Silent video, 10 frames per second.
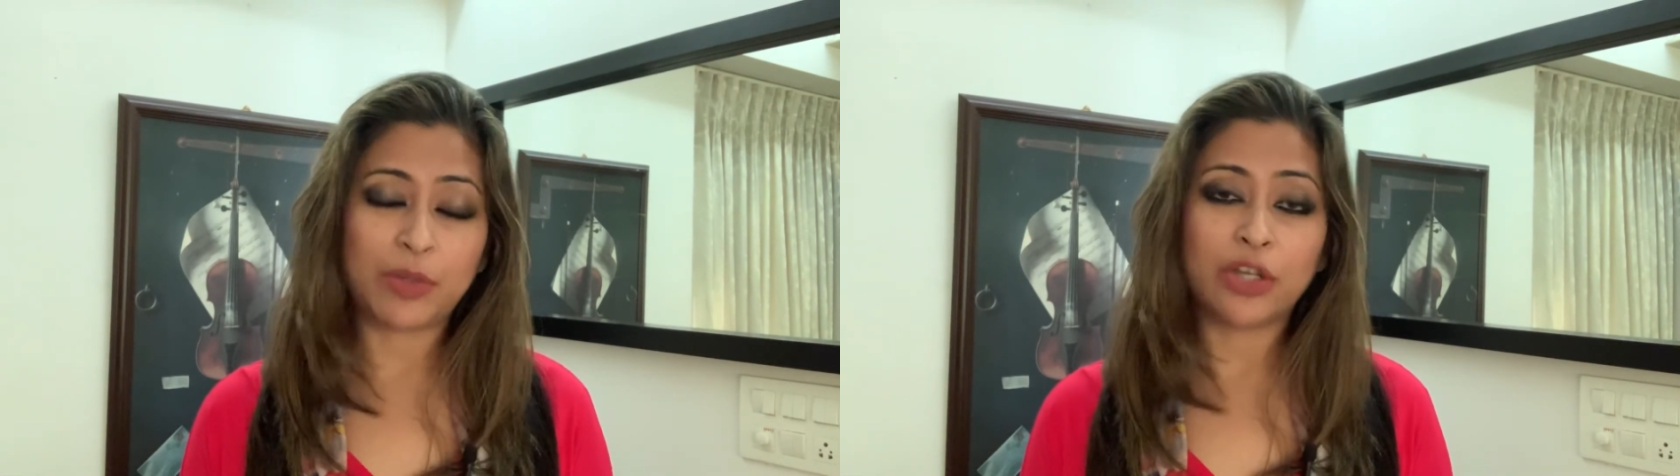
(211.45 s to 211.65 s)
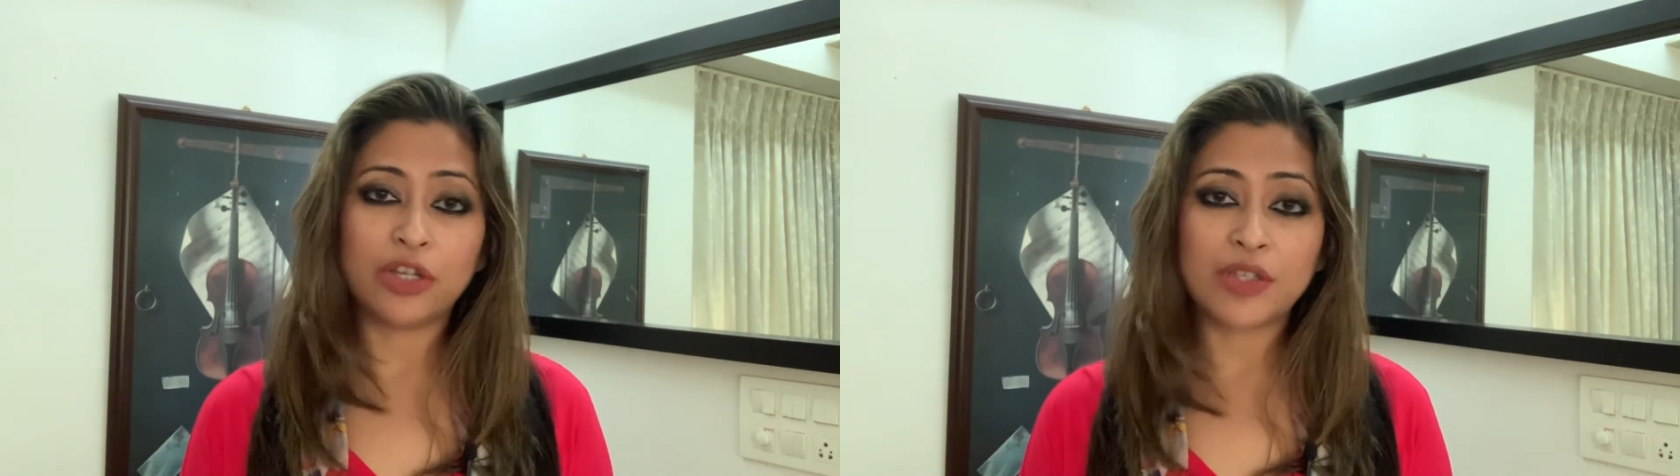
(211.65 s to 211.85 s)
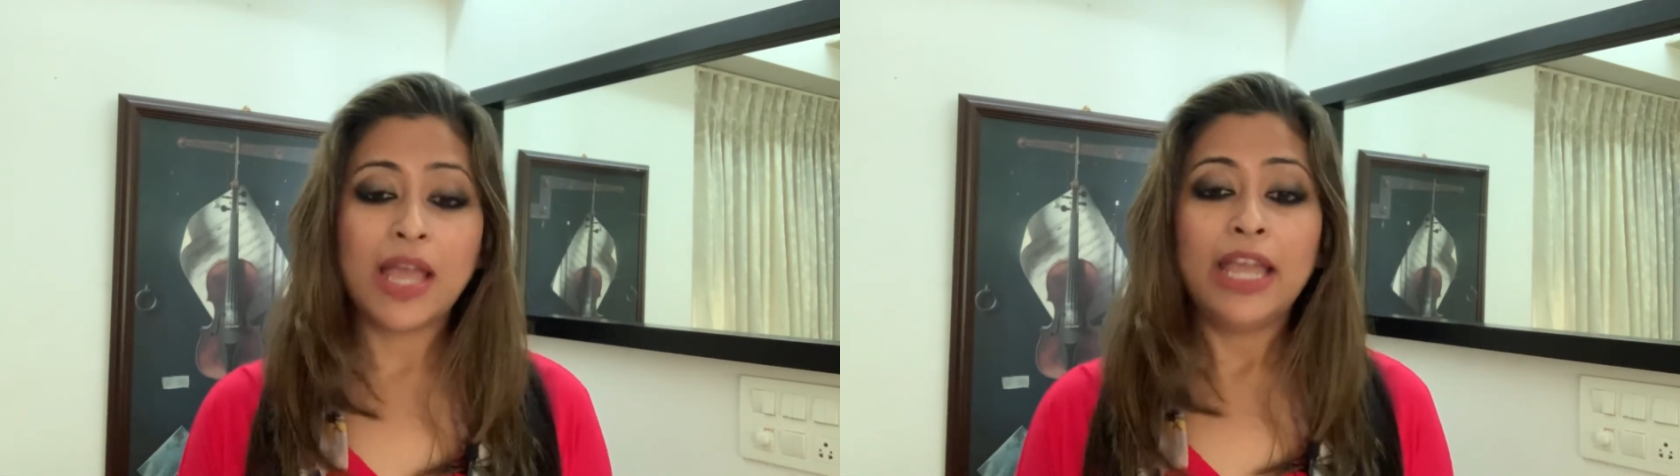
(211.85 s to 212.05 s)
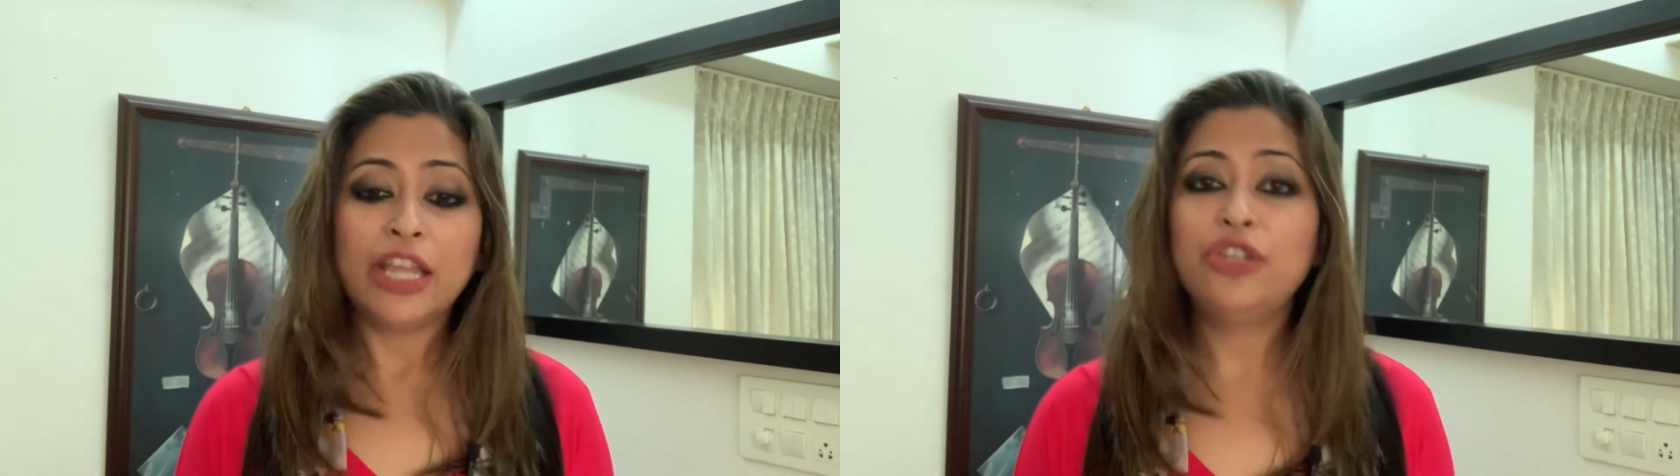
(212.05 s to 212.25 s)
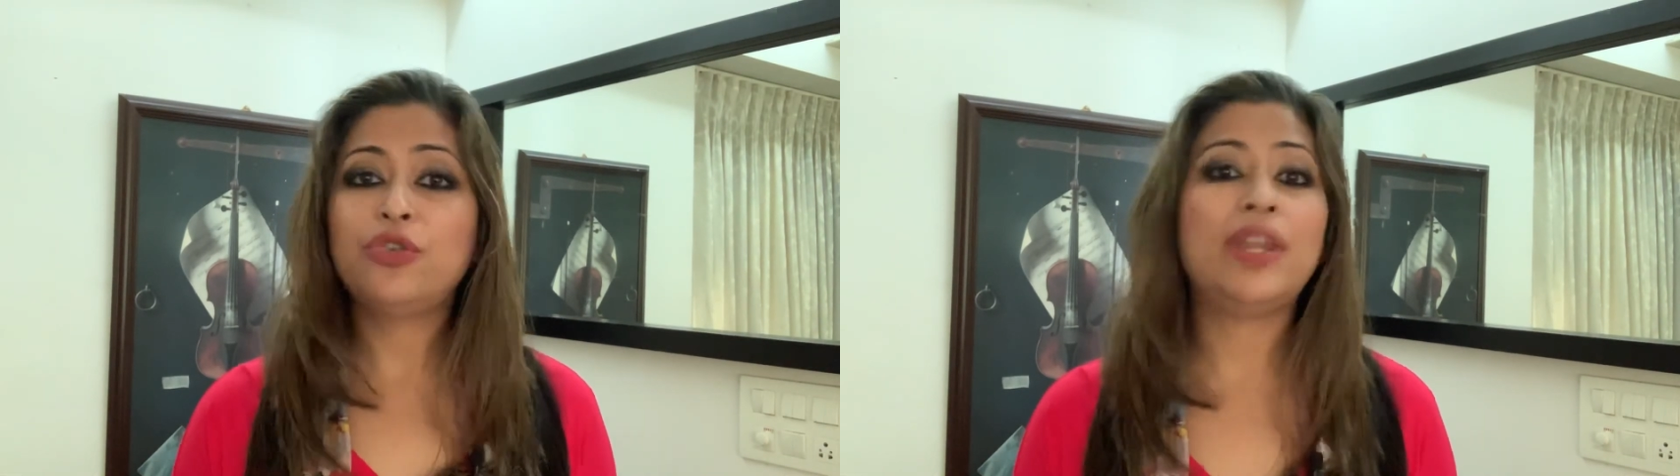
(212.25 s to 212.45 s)
because
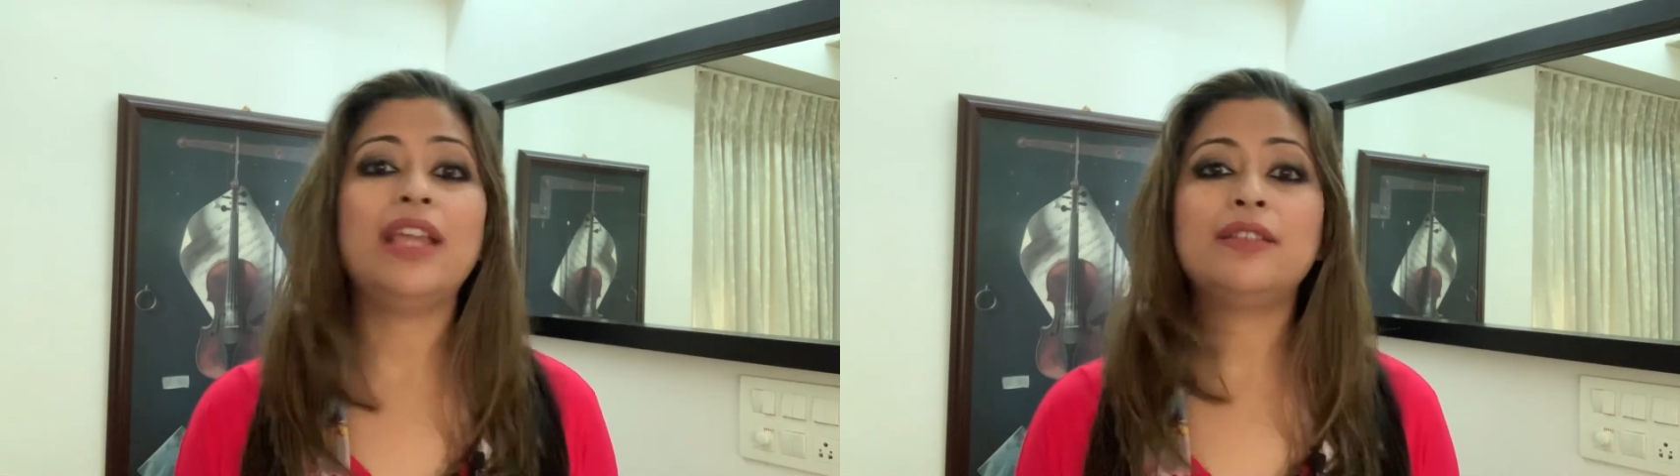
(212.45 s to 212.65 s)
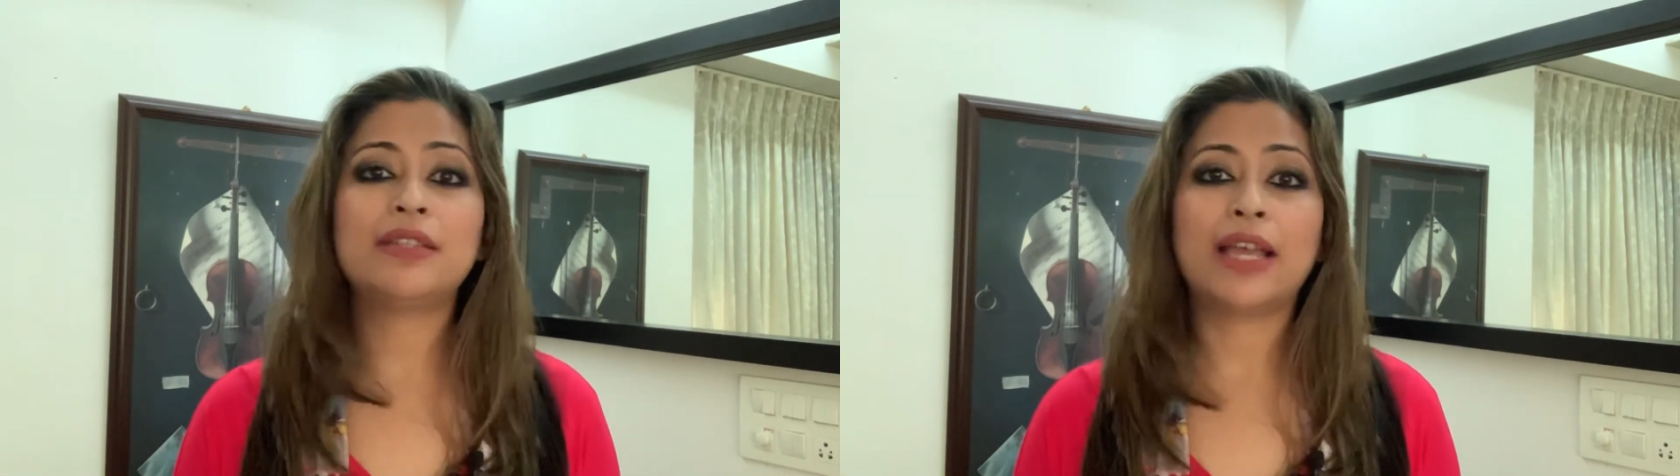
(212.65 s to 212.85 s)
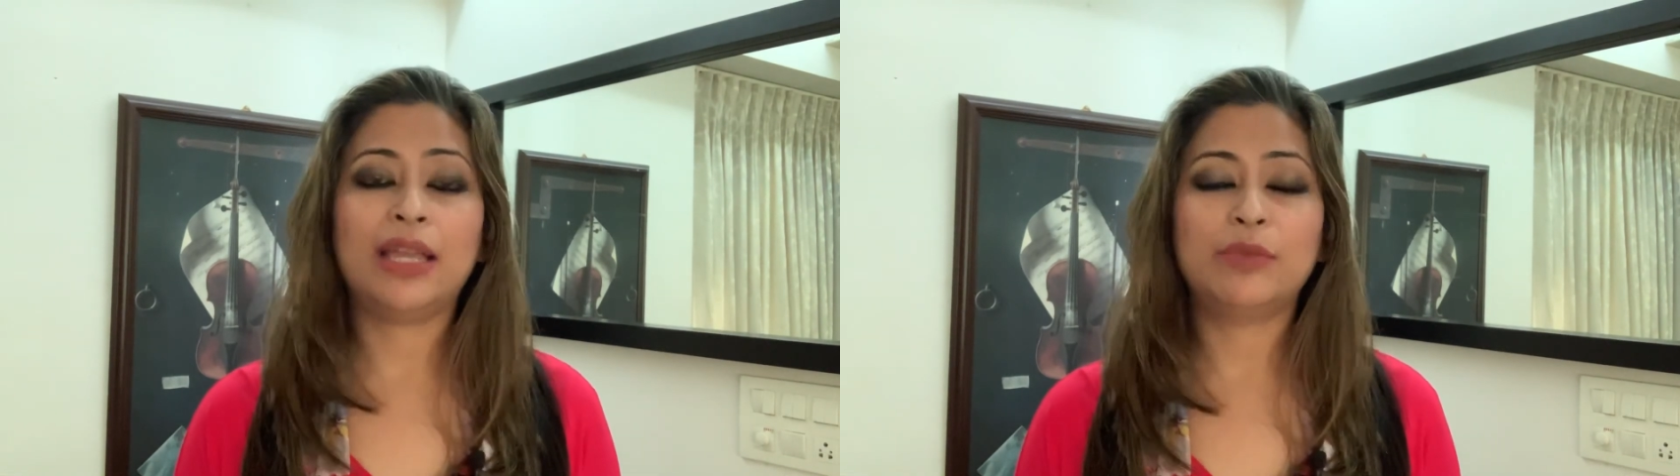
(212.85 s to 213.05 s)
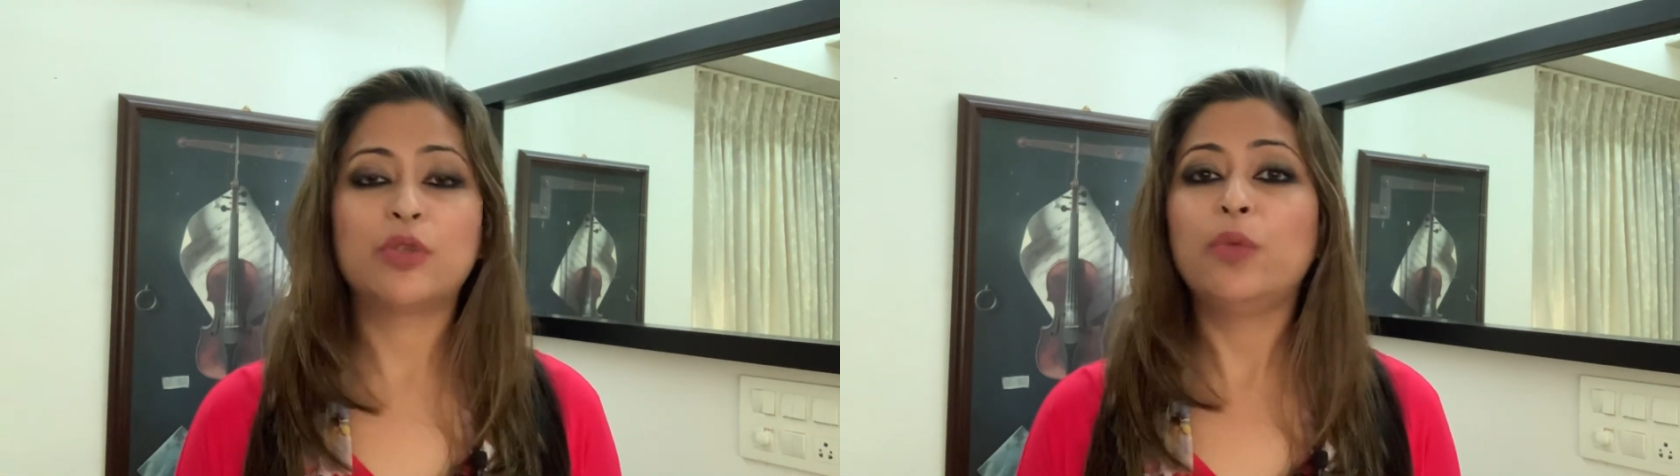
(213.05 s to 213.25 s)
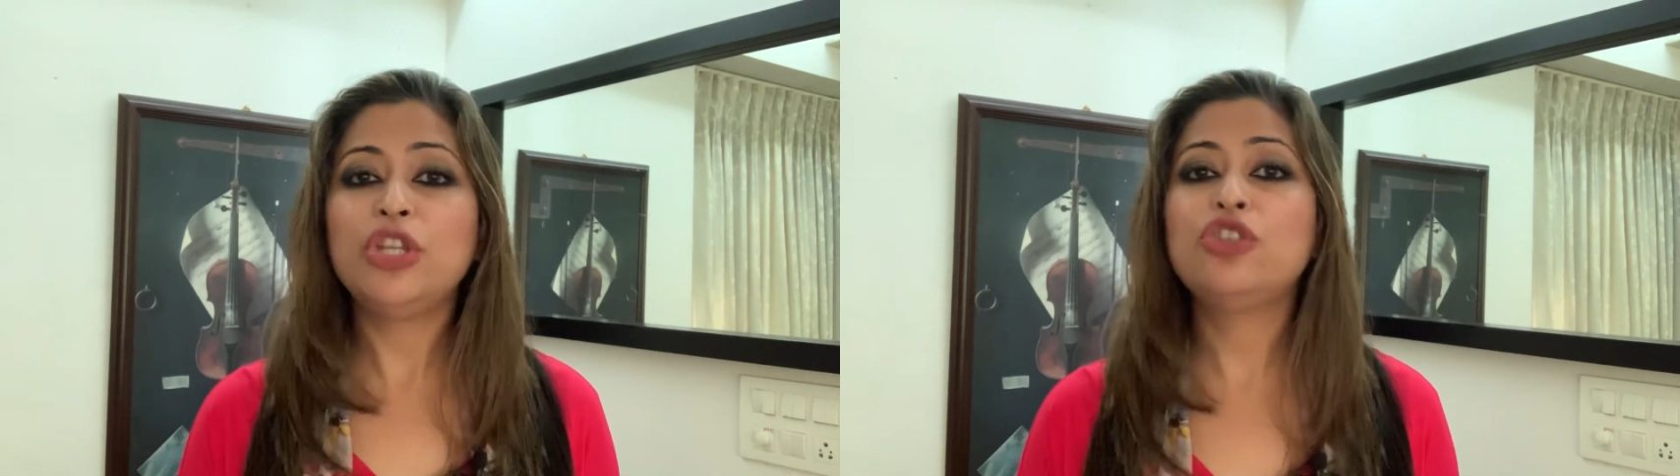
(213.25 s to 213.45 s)
in today's
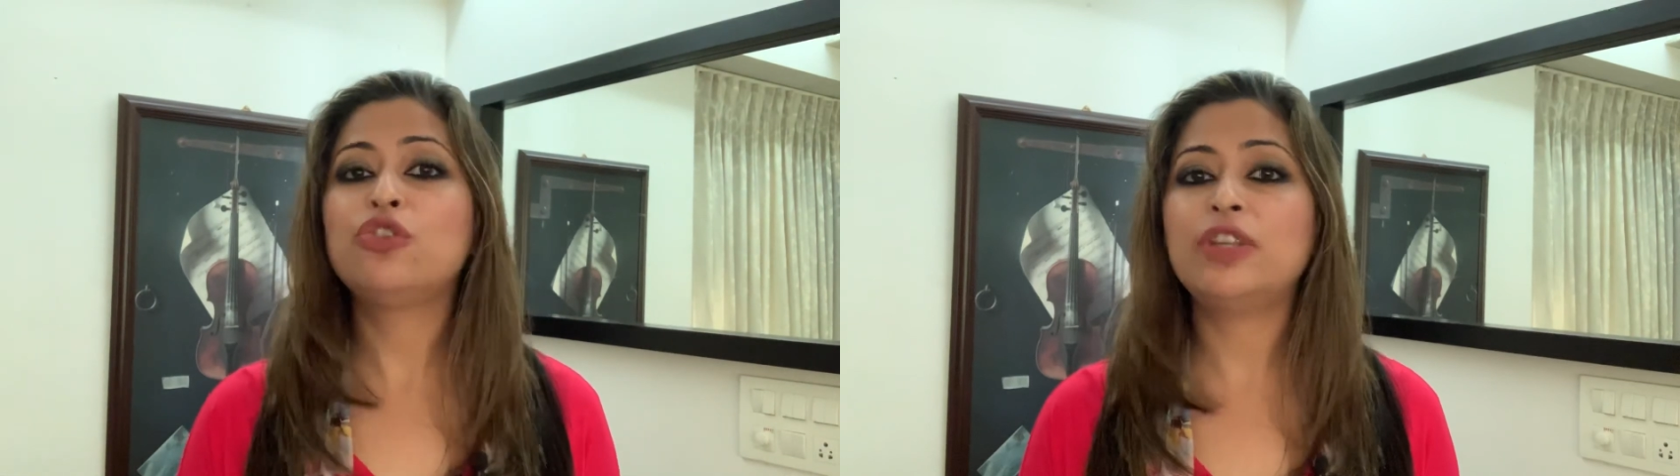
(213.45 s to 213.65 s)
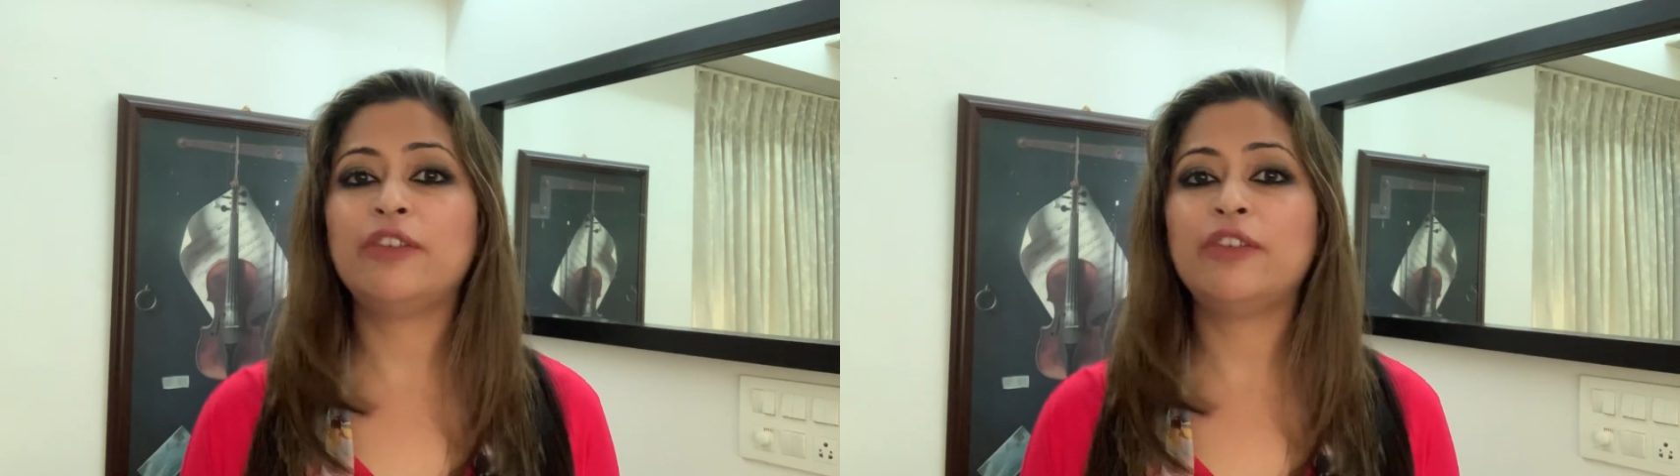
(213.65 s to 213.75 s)
times we should